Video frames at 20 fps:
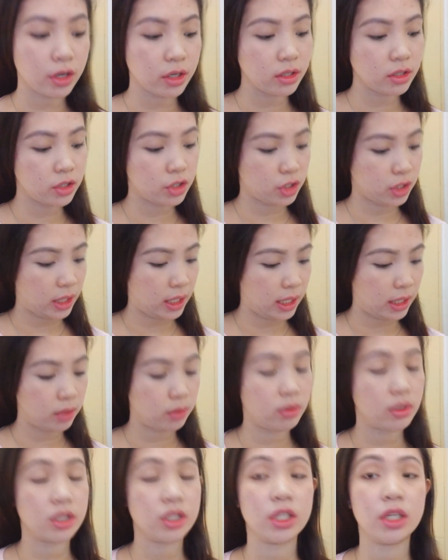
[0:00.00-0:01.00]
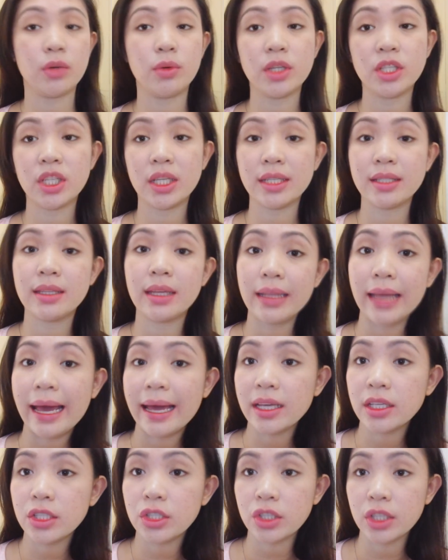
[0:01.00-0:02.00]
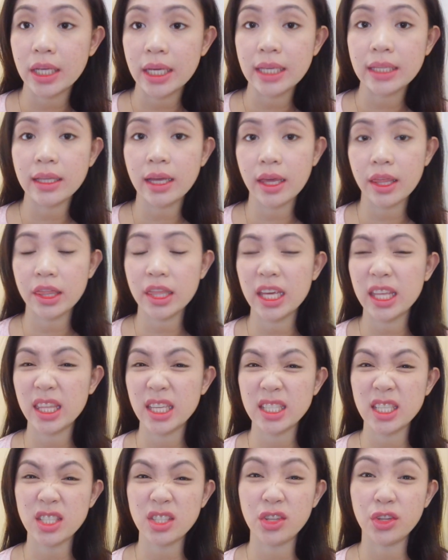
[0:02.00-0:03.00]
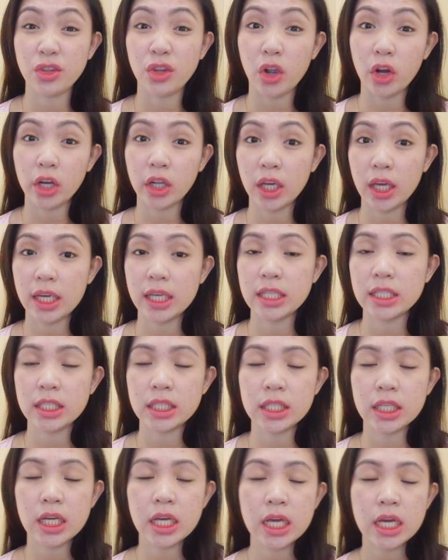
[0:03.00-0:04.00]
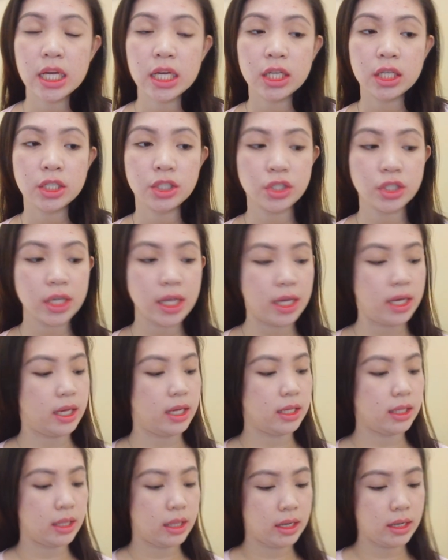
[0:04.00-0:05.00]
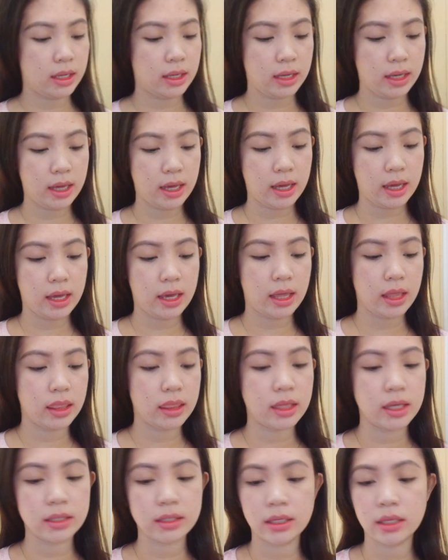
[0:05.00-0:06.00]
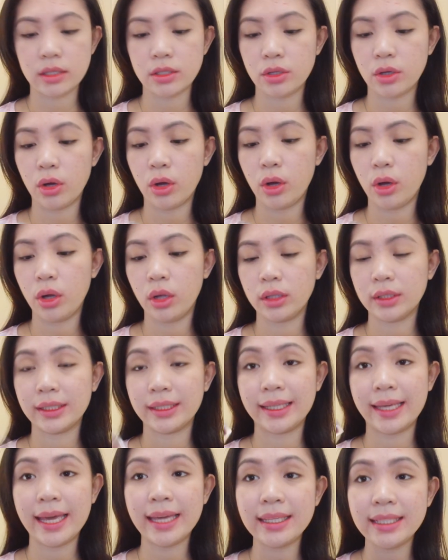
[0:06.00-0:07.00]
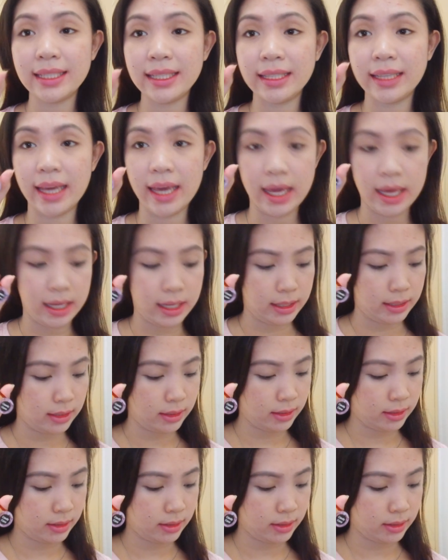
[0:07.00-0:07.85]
third shade, which is the last shade. I think this is the darkest shade. And this is called Candy Cane.